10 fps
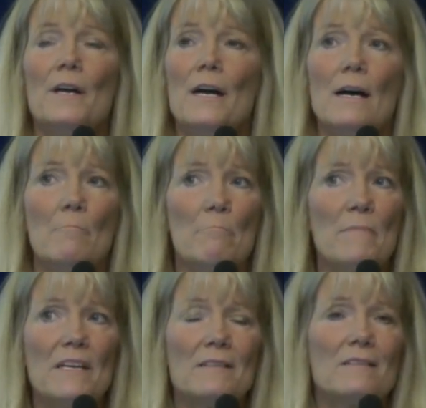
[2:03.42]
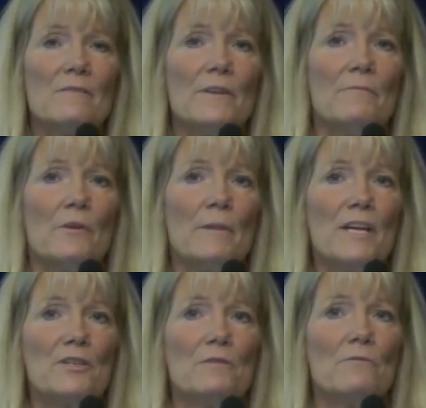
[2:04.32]
a mix of
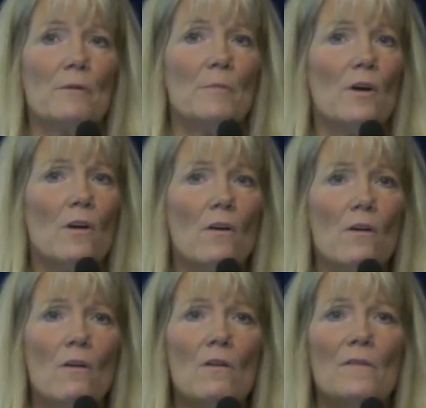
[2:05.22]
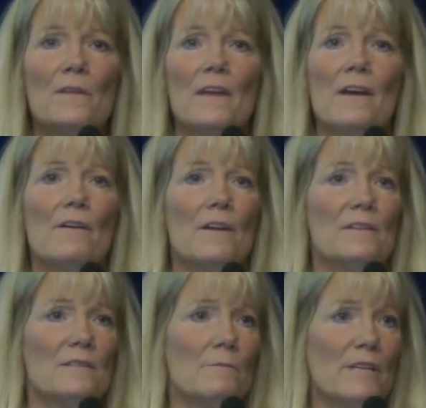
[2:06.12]
information from all the
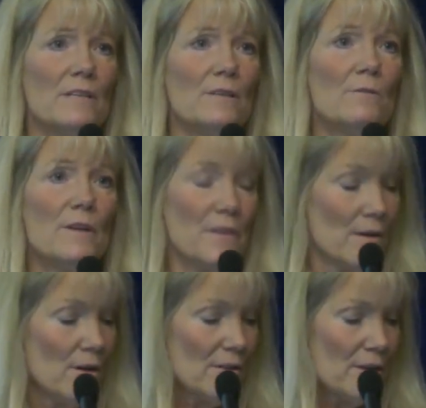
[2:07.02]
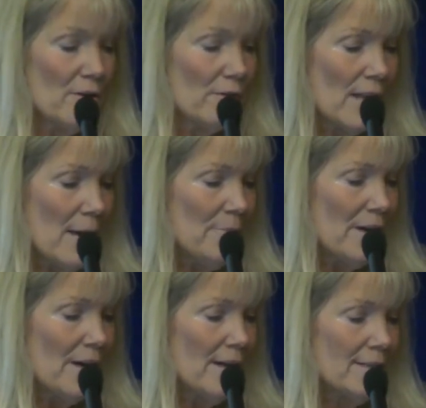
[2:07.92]
areas that we deal with and all the overlap
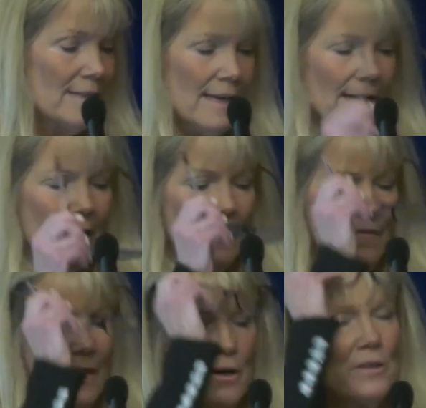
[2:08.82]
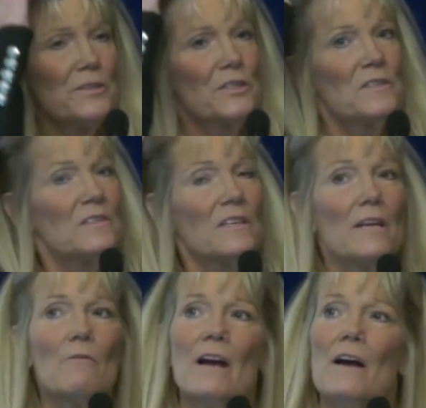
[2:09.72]
areas. And they aren't just
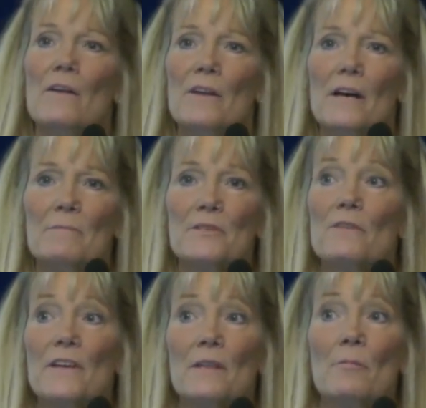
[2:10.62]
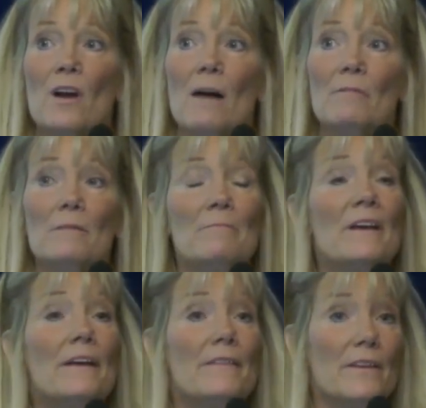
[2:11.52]
sitting around observing the problem,
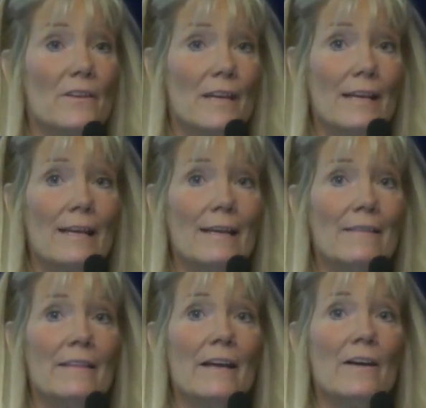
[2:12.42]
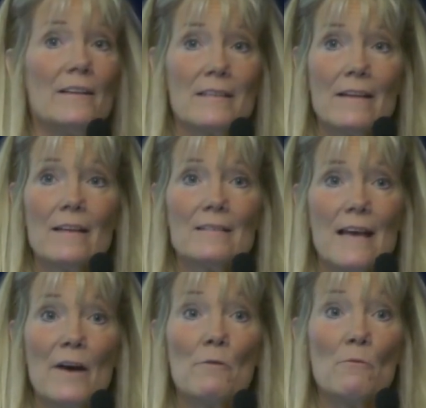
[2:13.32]
they are getting in there and telling us
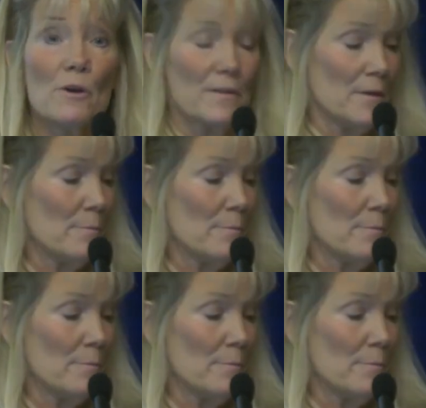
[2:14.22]
how to work with